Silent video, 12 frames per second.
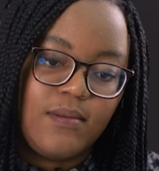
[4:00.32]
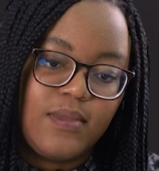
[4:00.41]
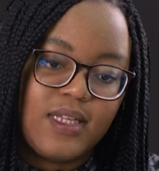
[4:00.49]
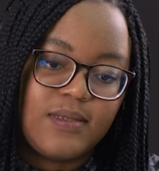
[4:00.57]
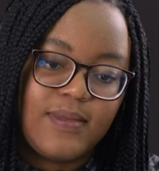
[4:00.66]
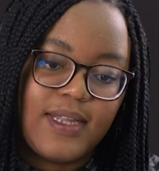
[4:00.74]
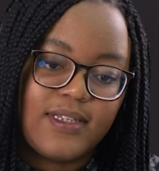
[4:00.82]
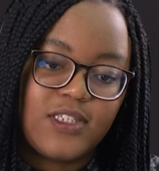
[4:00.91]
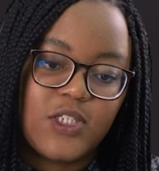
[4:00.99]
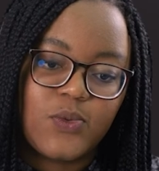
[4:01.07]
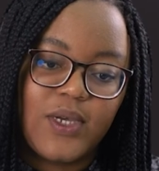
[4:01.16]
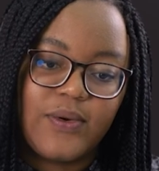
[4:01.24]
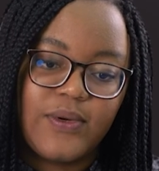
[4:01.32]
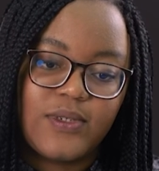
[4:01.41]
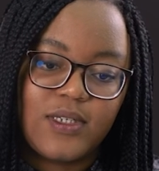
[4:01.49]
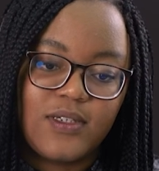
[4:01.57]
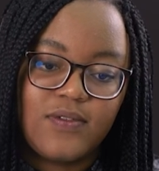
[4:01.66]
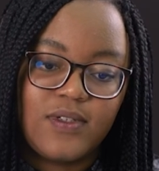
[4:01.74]
plus minus the square
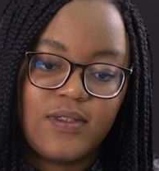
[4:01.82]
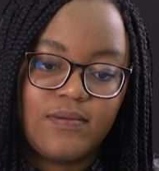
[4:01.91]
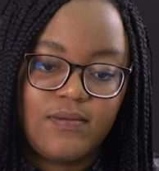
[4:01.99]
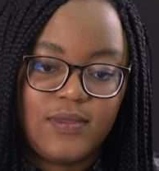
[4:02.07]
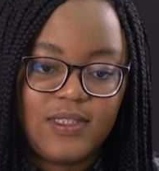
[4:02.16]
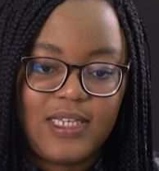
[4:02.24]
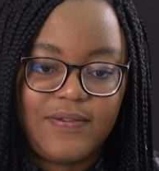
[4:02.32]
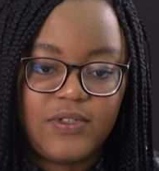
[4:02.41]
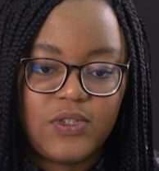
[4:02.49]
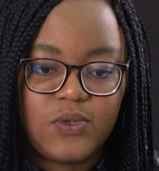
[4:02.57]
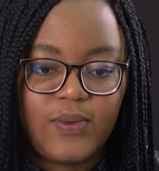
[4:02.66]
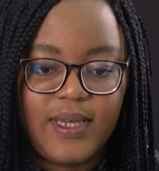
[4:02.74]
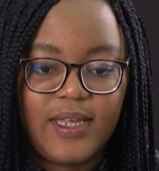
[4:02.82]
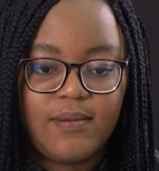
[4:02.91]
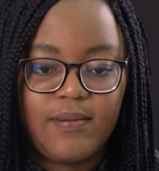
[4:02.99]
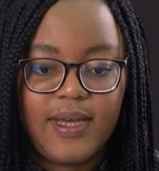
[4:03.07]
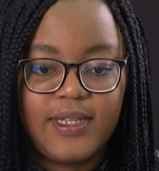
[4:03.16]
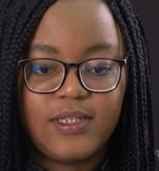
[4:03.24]
root of 7 squared
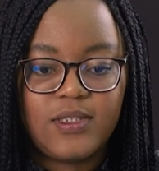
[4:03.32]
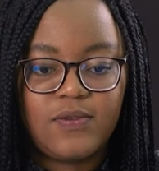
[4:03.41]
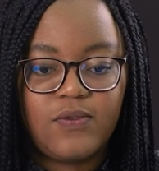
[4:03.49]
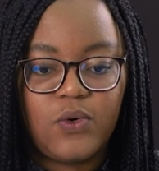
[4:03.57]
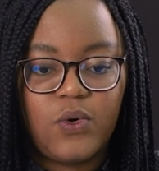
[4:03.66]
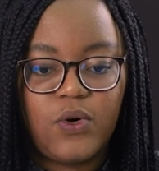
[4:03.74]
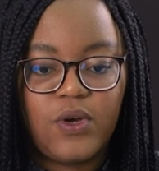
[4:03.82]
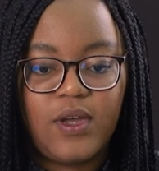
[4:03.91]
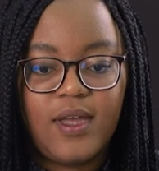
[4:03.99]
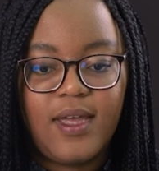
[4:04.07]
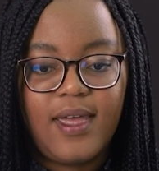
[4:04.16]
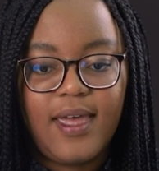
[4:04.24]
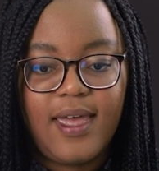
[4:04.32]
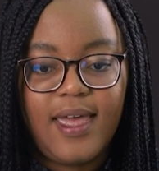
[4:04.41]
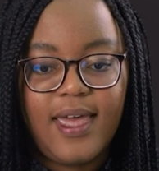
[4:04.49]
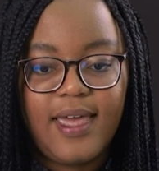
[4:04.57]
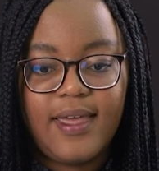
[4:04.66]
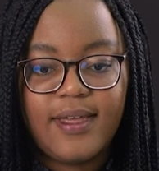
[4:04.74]
minus
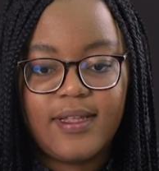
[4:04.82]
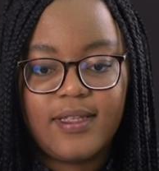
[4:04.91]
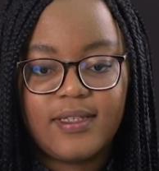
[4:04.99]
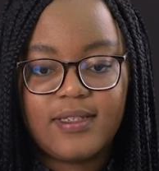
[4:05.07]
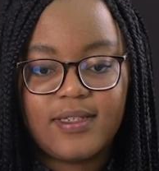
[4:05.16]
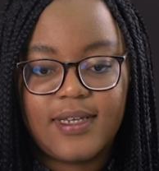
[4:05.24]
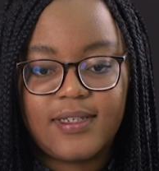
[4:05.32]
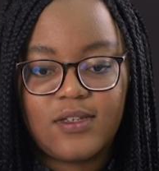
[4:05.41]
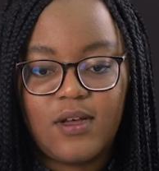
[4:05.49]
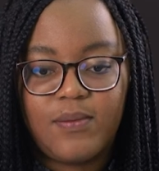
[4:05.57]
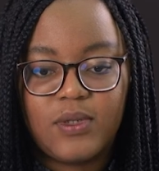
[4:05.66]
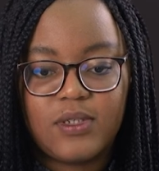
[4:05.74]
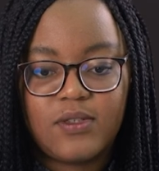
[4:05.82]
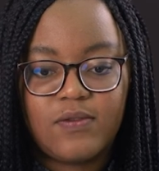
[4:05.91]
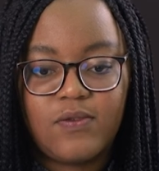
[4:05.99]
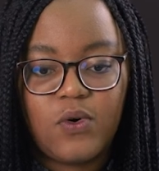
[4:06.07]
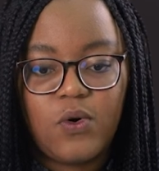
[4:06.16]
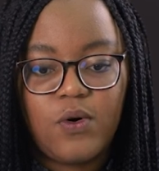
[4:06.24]
4a in this example is
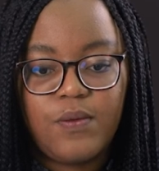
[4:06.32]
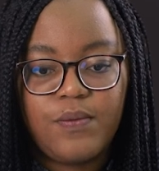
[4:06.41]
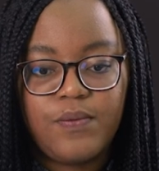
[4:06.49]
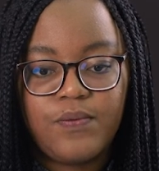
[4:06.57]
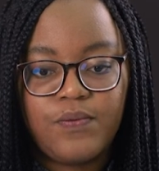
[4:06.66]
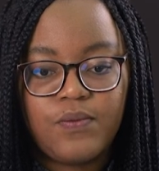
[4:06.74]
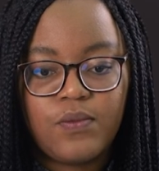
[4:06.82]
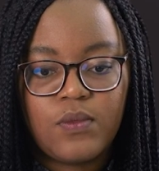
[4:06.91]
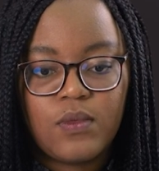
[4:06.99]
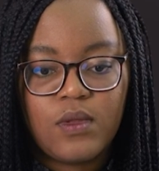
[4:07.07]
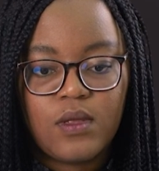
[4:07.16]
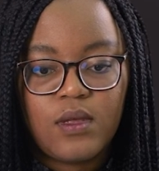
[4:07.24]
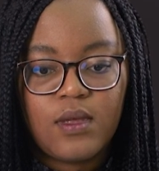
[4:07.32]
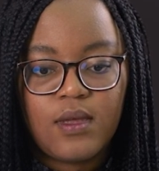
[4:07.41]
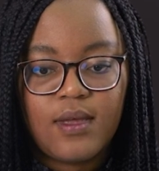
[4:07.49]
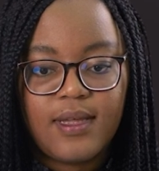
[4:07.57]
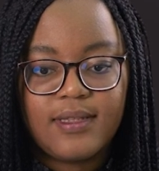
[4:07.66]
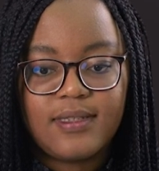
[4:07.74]
4,
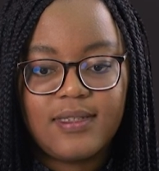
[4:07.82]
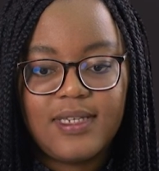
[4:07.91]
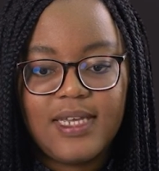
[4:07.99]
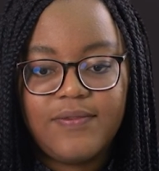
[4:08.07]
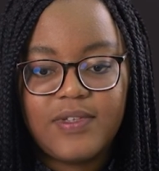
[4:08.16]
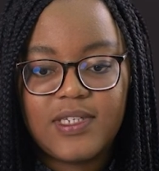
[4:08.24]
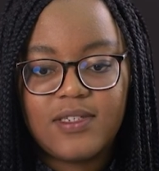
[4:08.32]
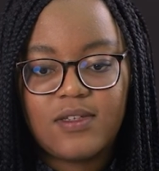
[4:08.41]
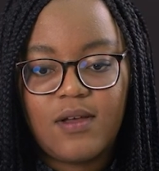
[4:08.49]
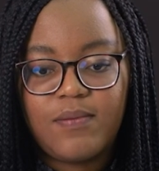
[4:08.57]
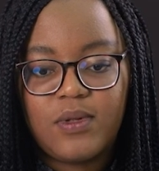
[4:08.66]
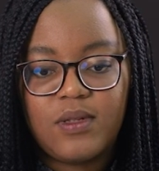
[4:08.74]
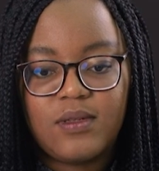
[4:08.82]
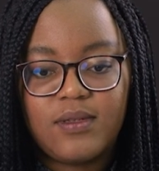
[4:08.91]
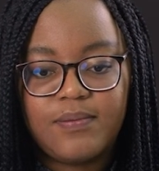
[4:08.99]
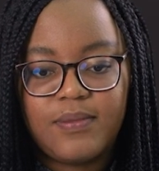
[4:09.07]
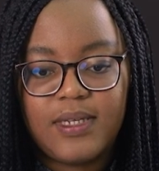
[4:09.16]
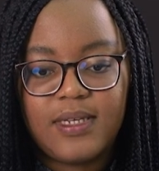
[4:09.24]
and c in this example
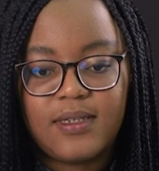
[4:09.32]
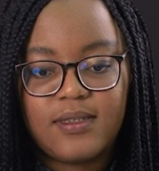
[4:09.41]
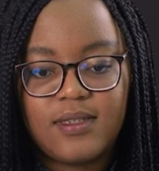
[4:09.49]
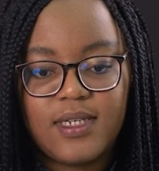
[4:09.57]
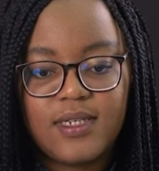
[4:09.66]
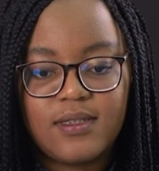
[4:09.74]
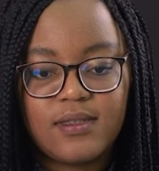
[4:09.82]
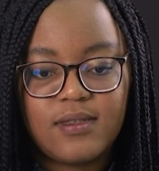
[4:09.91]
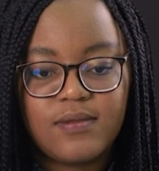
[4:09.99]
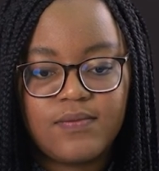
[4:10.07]
being 6.